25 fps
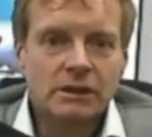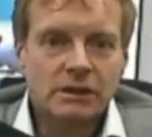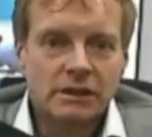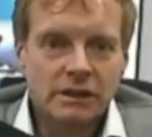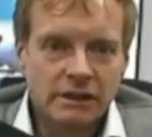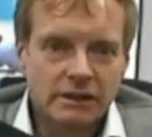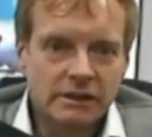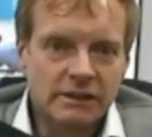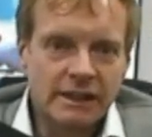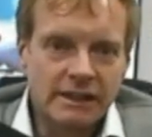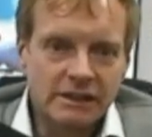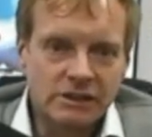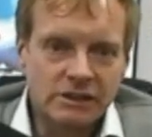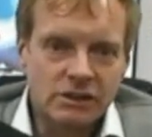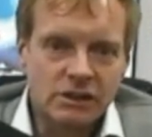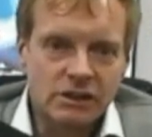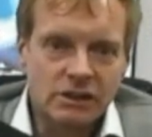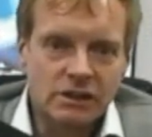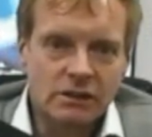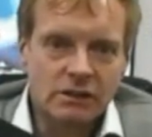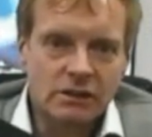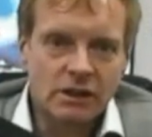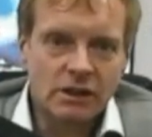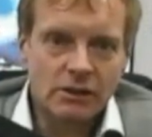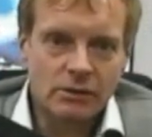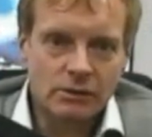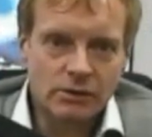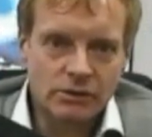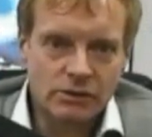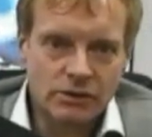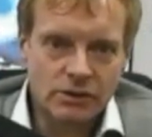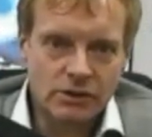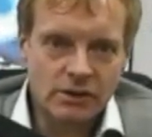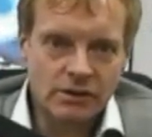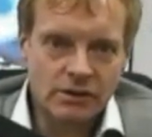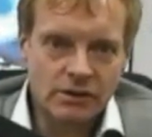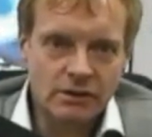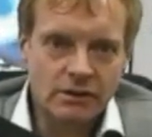and next thing you know is
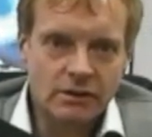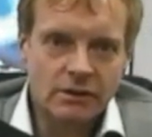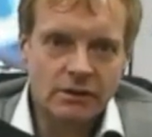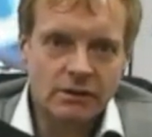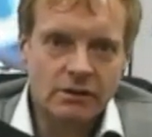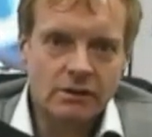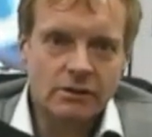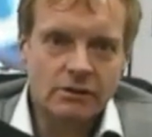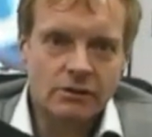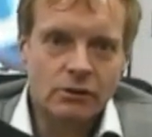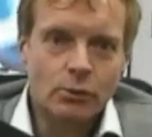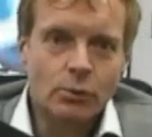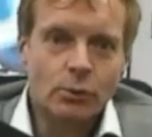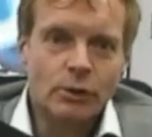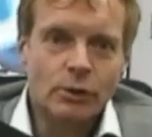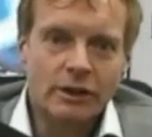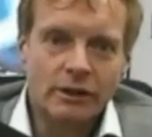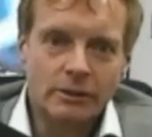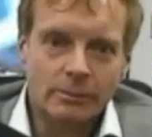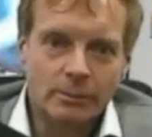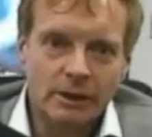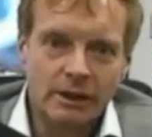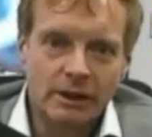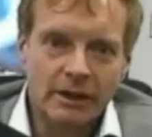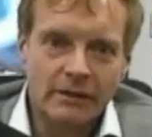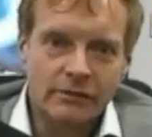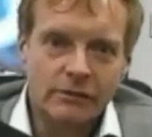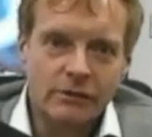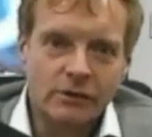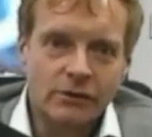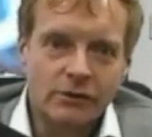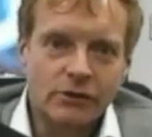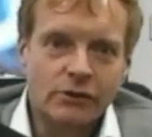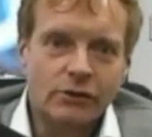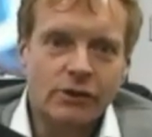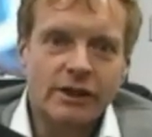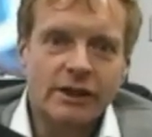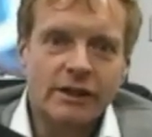the wheel would be left on
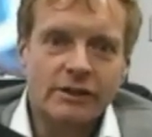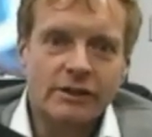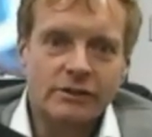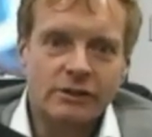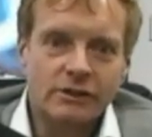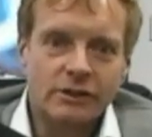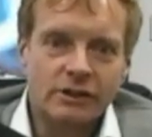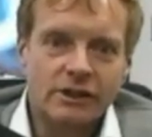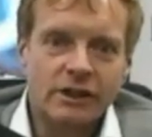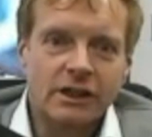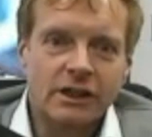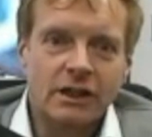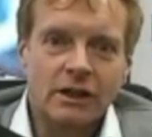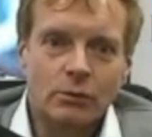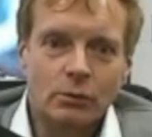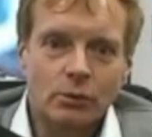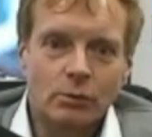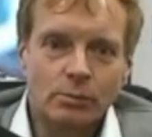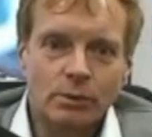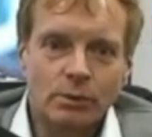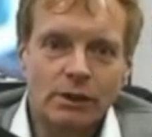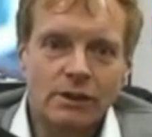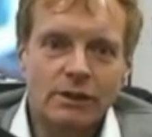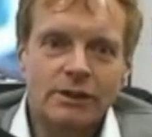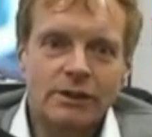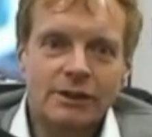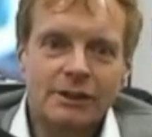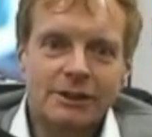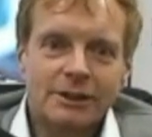the ground, and the car would be,